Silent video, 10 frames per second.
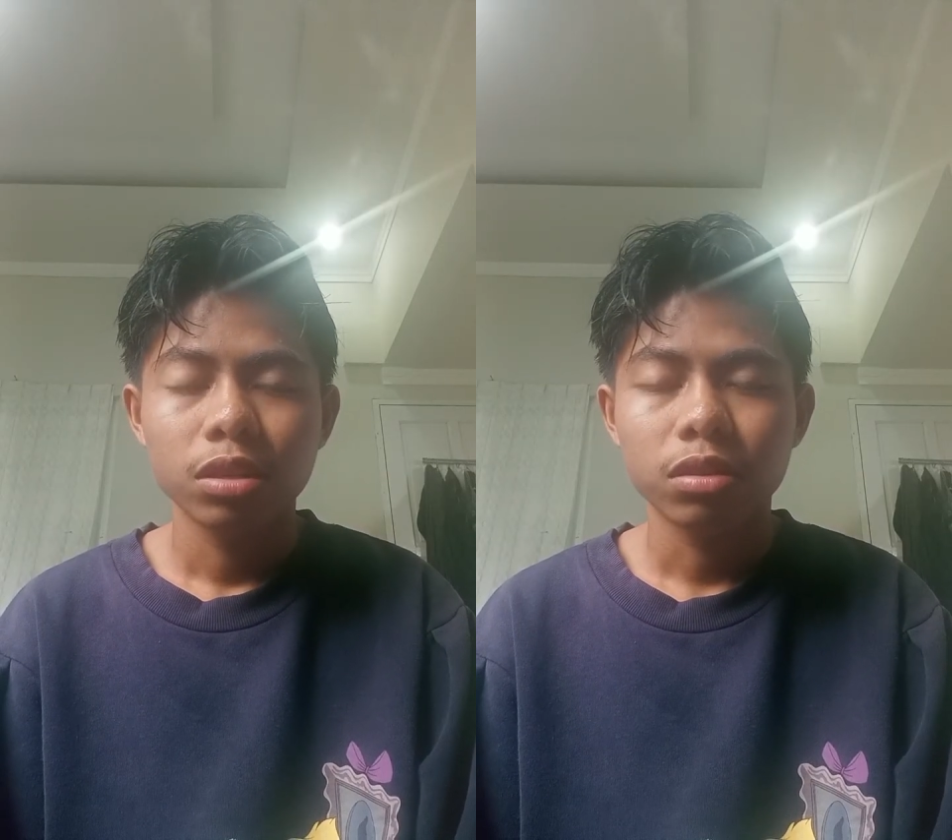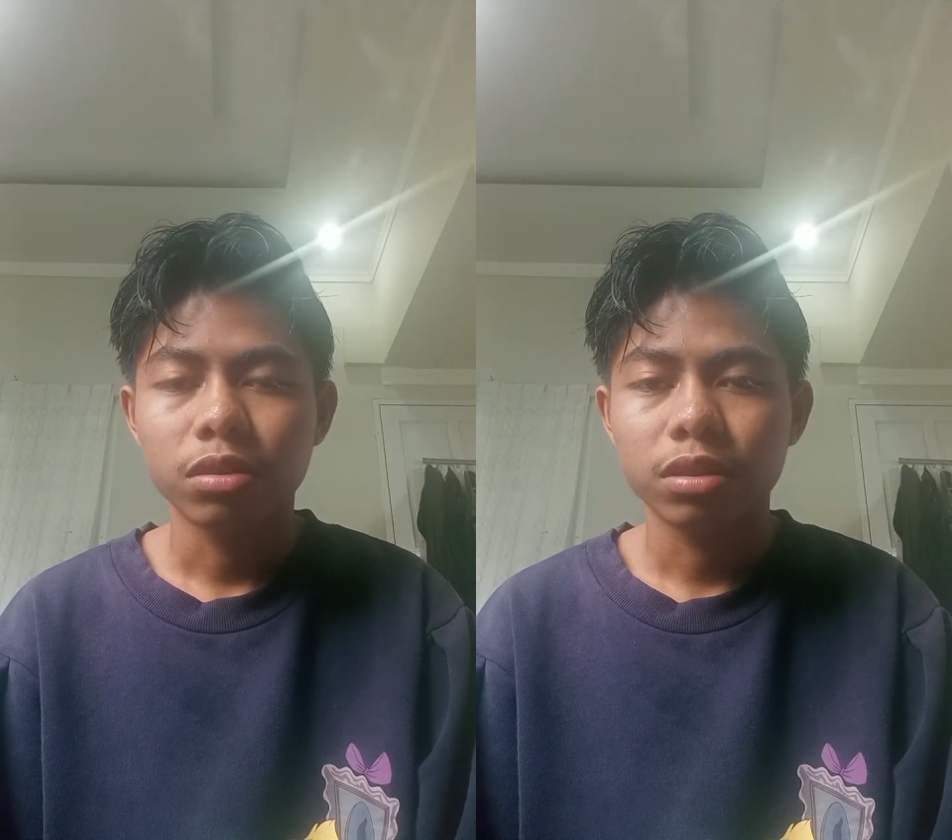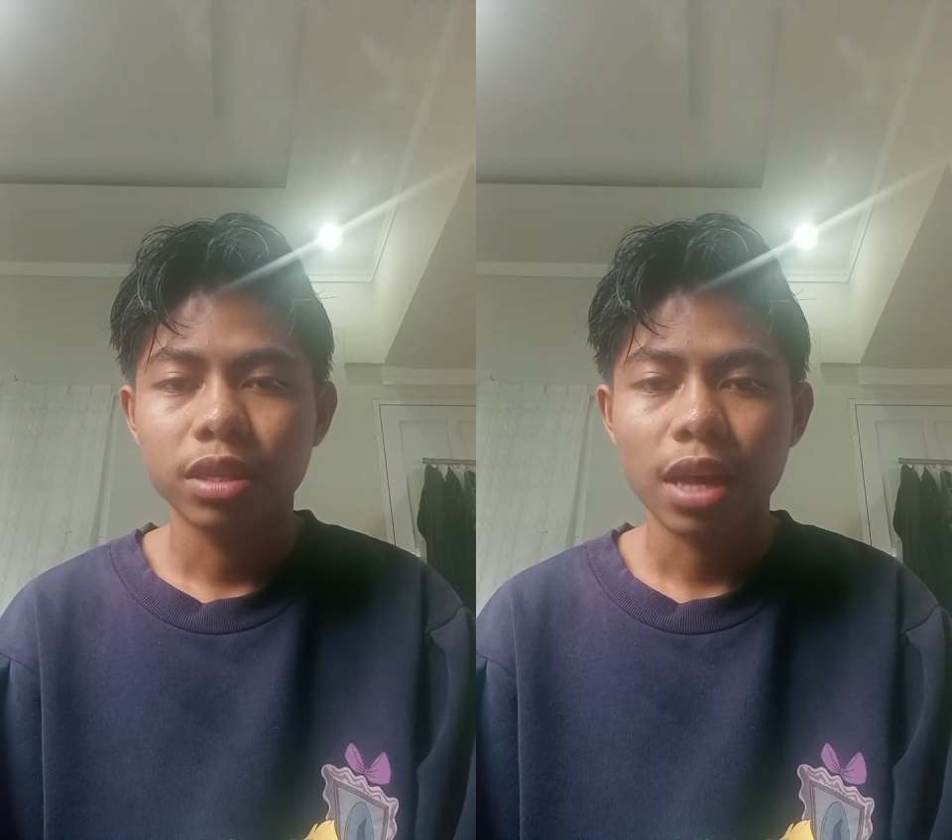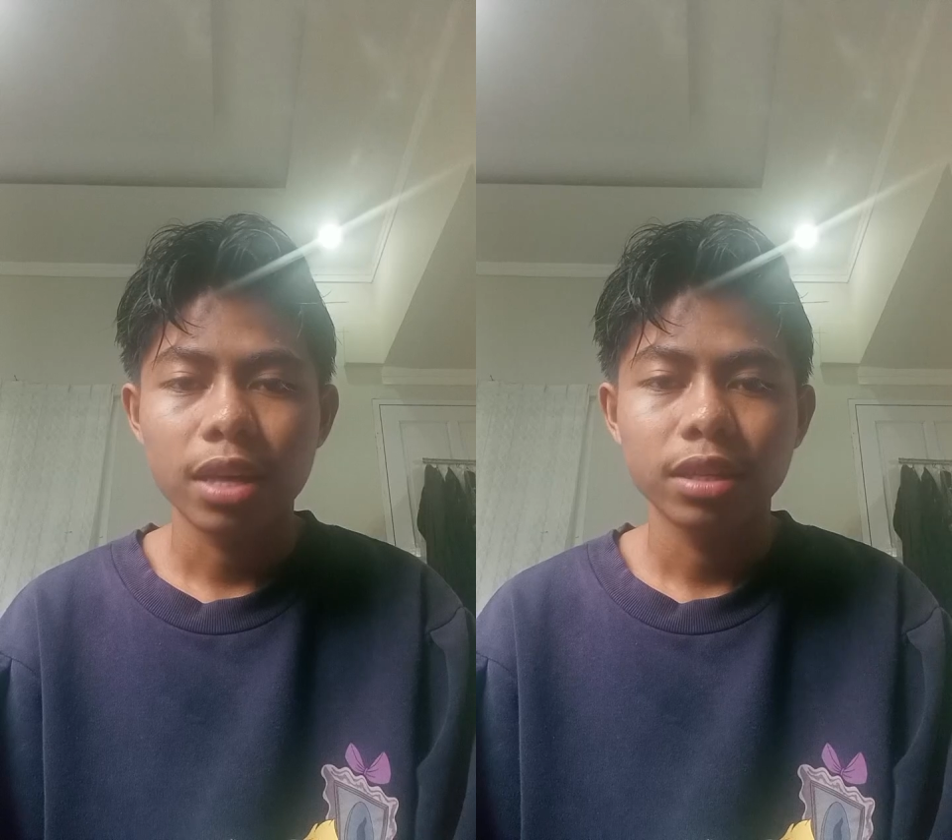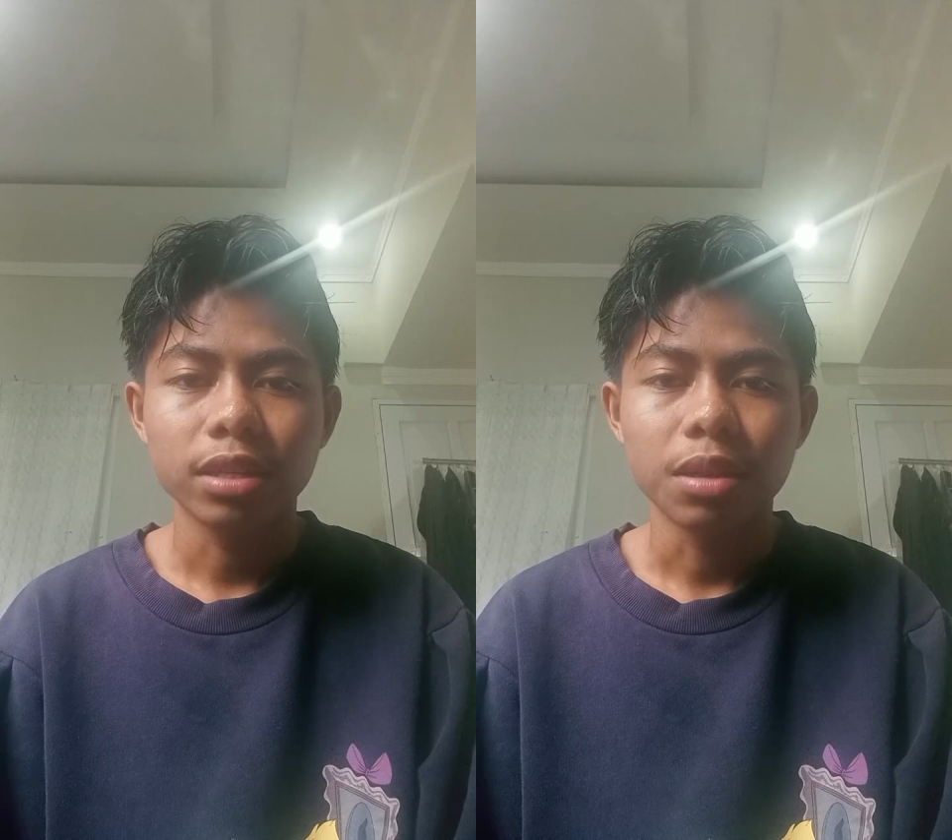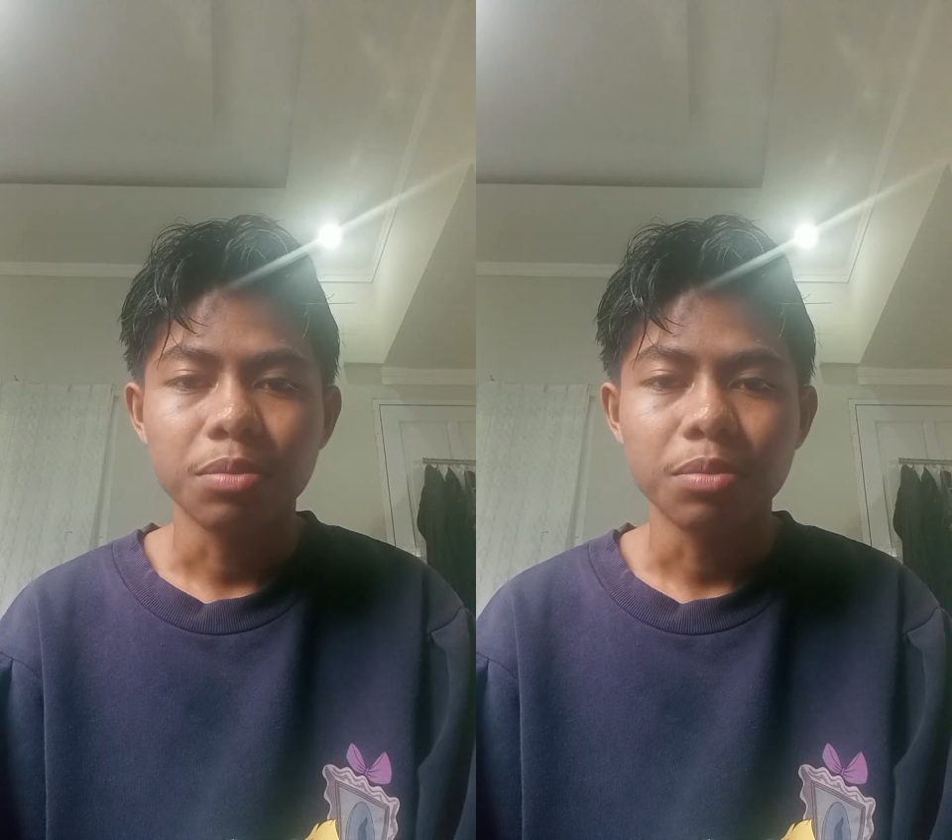to change the